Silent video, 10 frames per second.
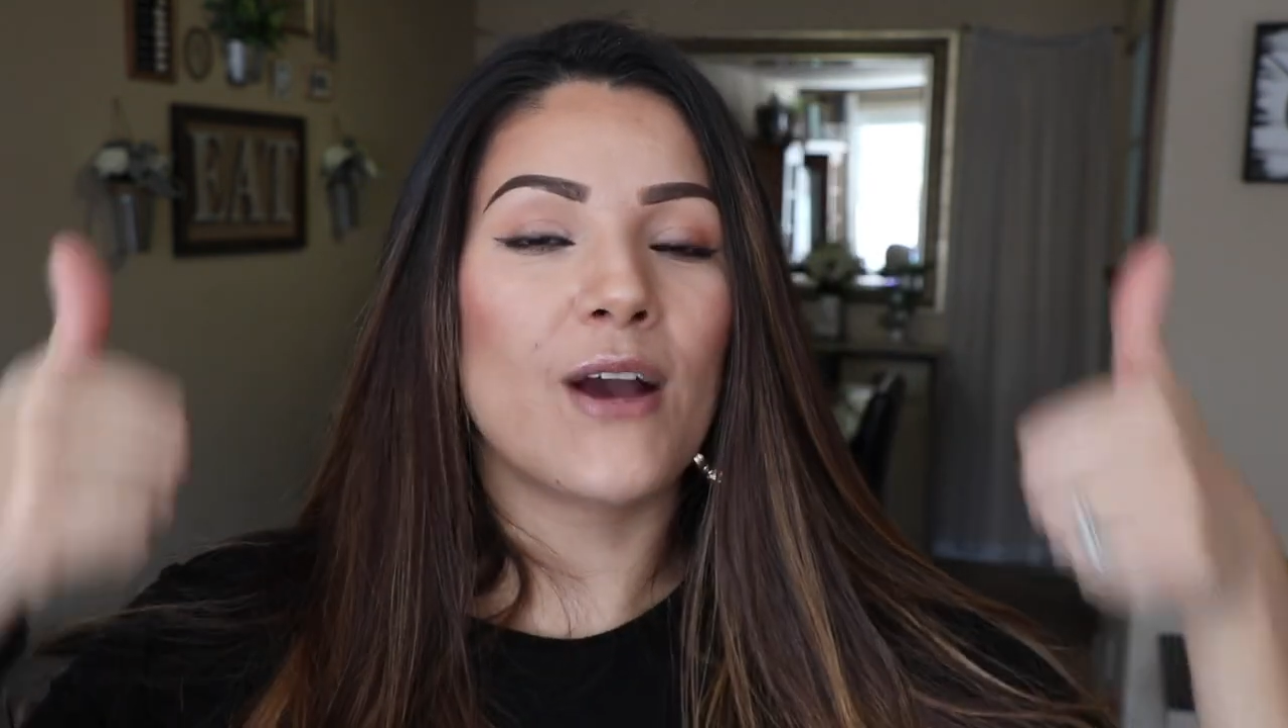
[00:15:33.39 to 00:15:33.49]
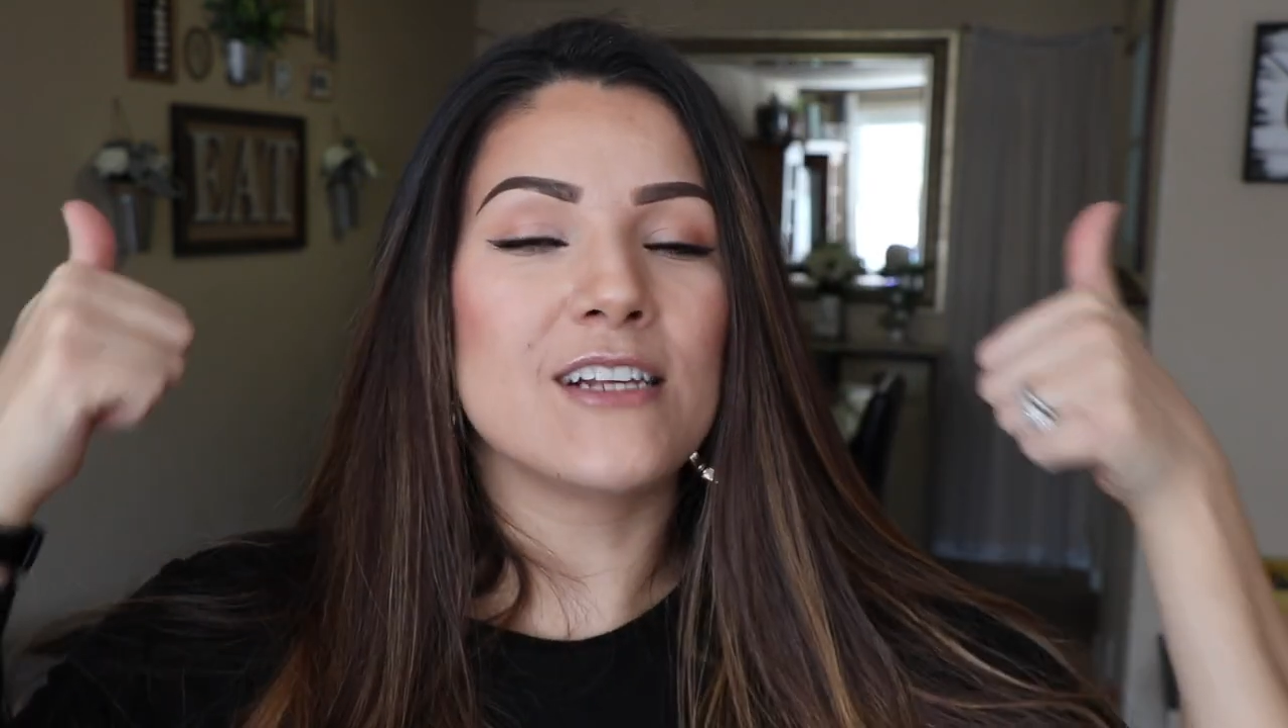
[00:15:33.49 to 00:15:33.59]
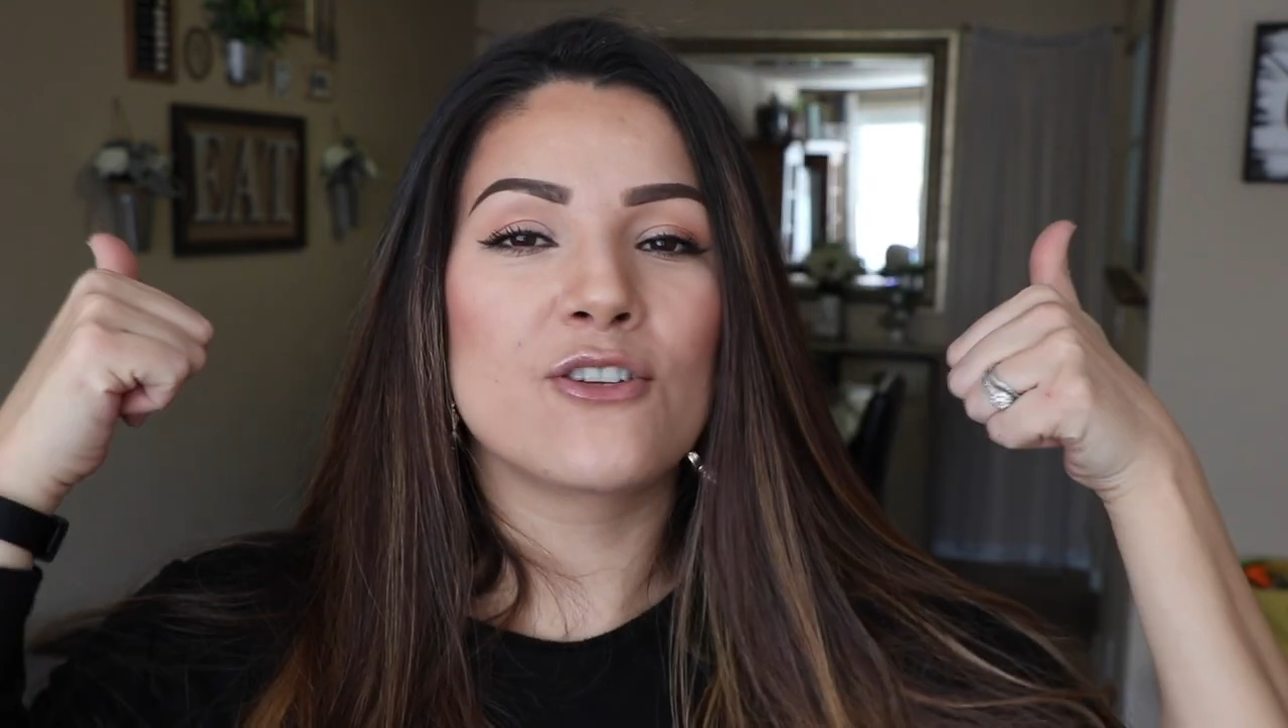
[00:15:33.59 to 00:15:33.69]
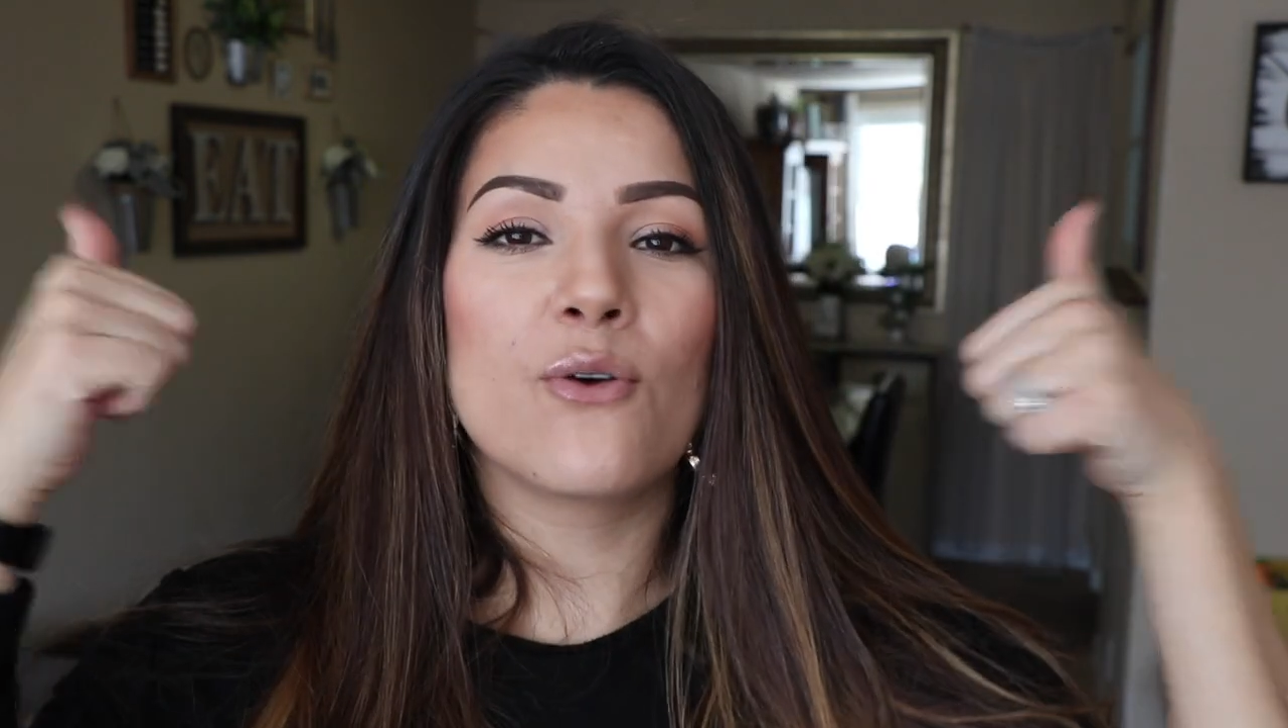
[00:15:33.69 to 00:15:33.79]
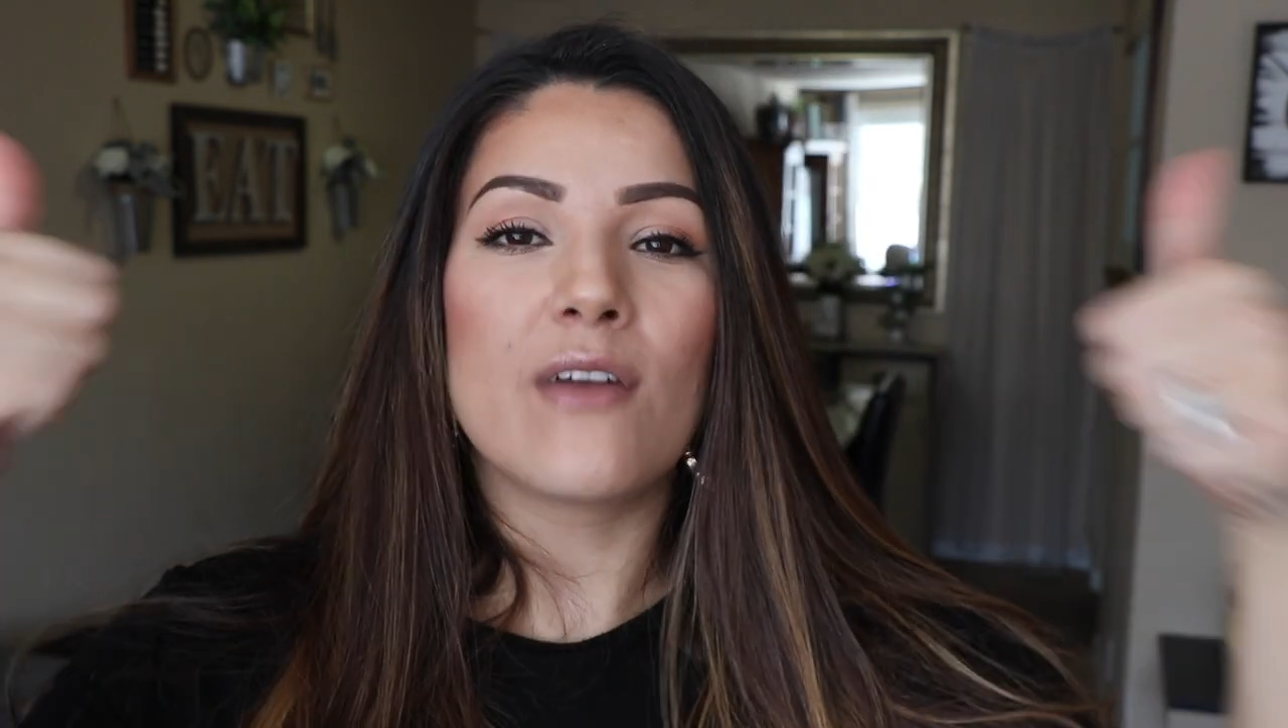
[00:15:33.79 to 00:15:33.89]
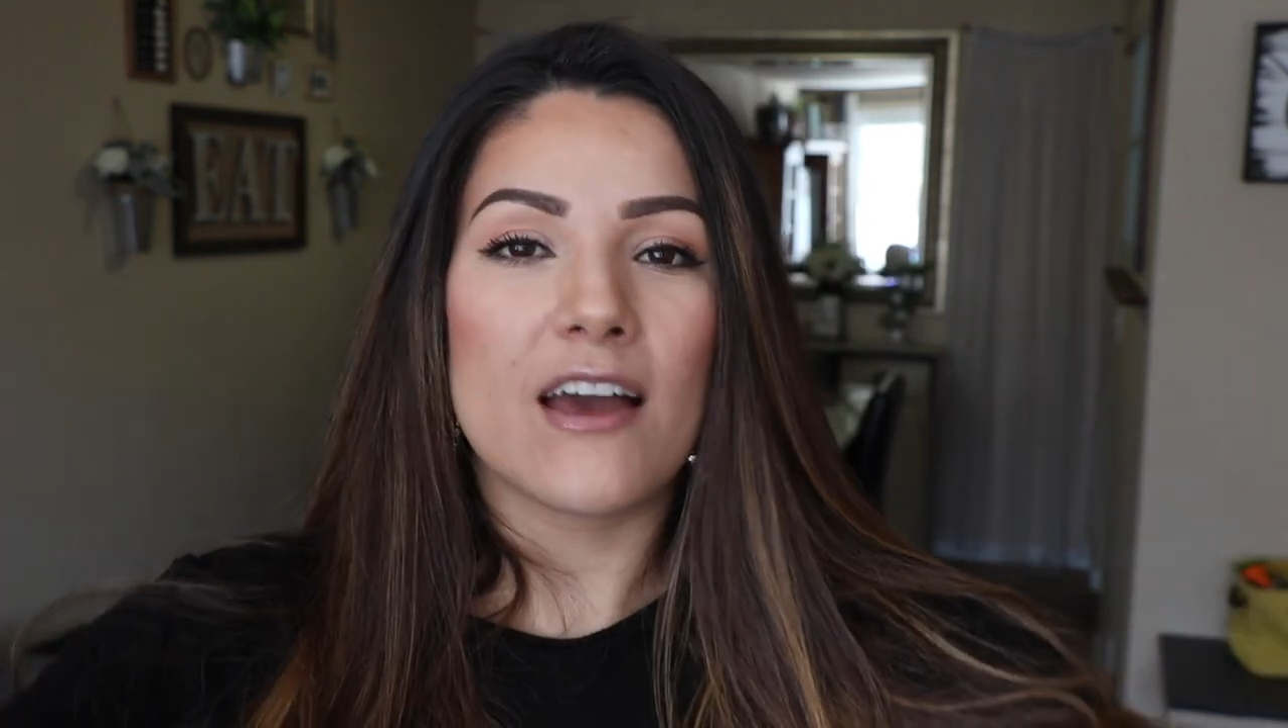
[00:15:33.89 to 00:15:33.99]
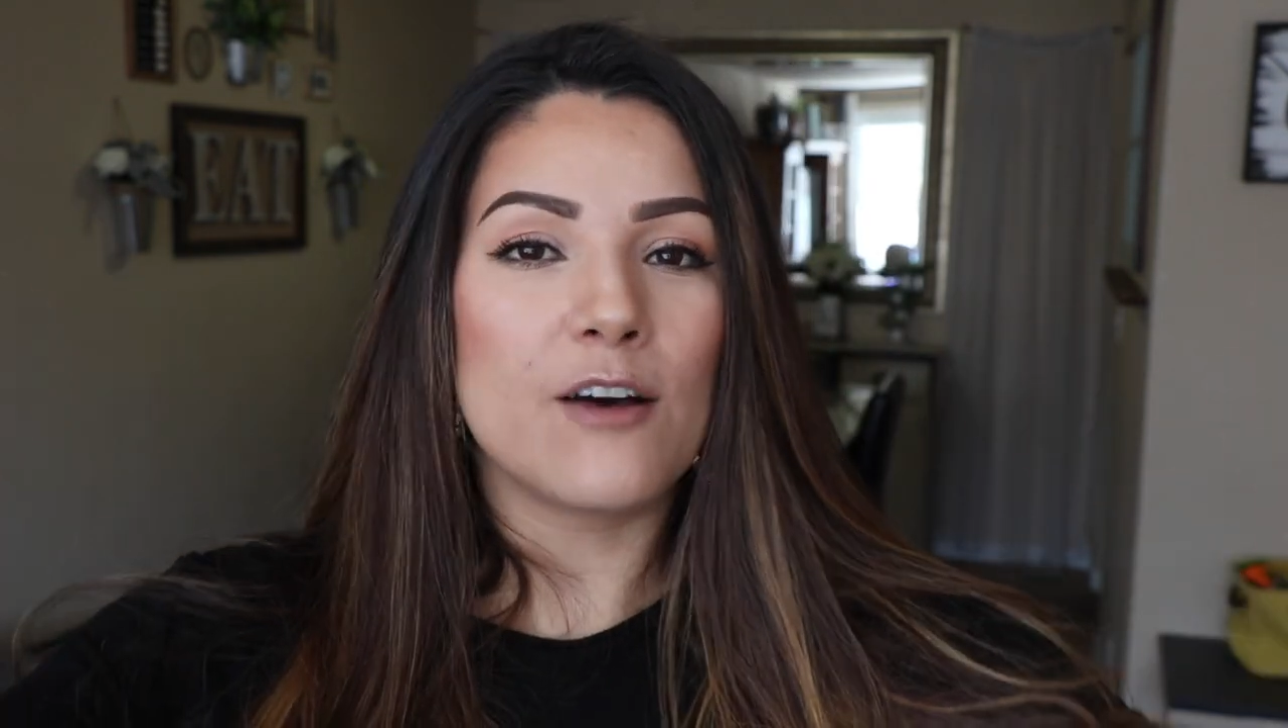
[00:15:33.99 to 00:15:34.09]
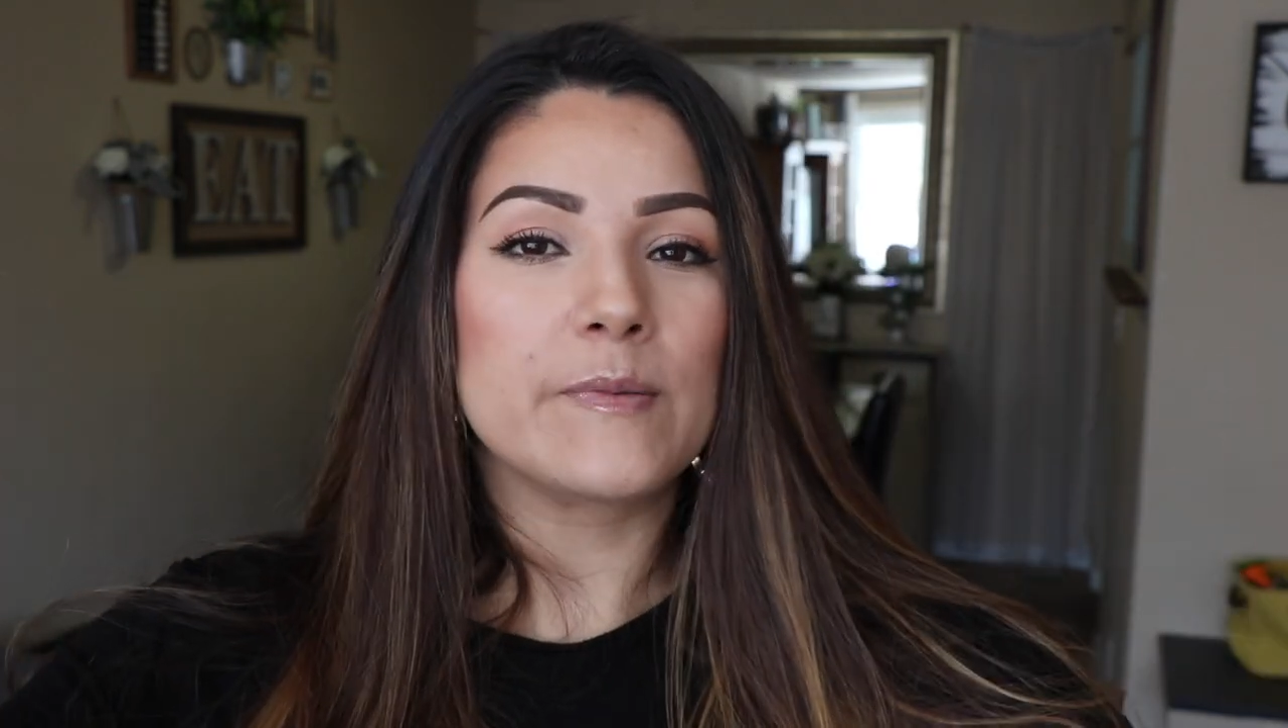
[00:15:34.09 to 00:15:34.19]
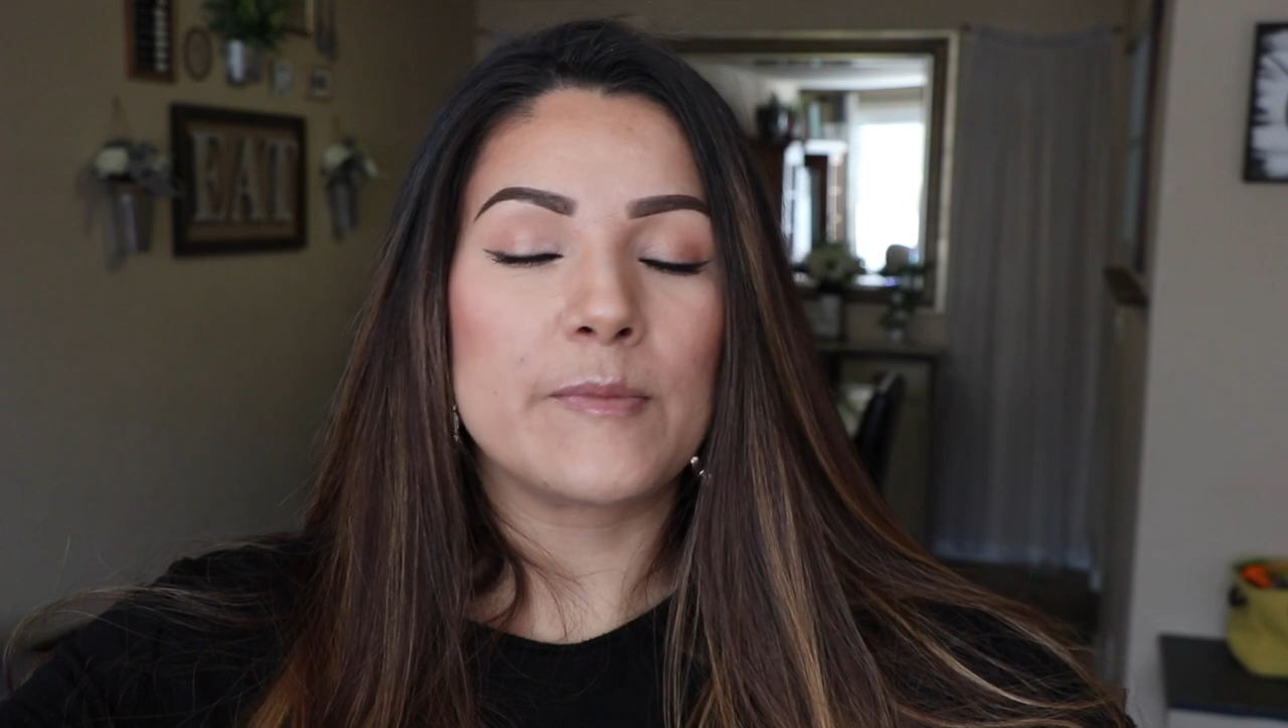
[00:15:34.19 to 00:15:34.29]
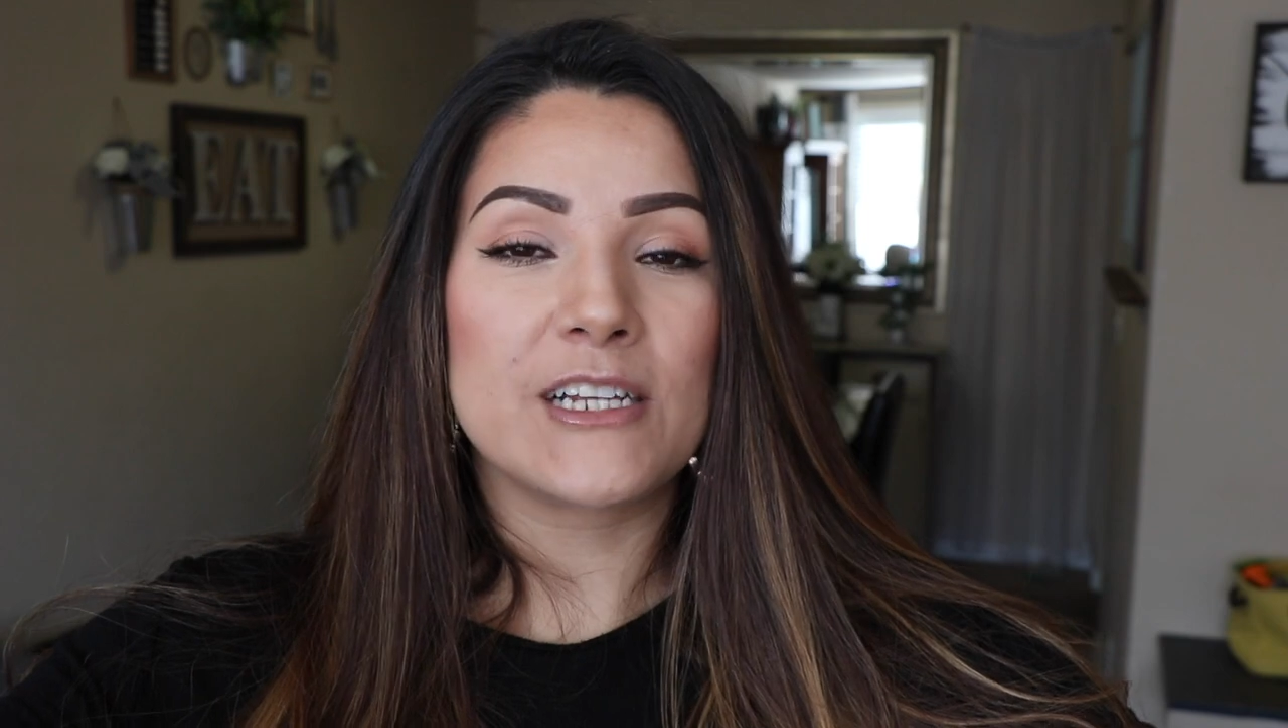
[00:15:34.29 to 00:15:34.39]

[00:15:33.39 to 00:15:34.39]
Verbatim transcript: You guys know that helps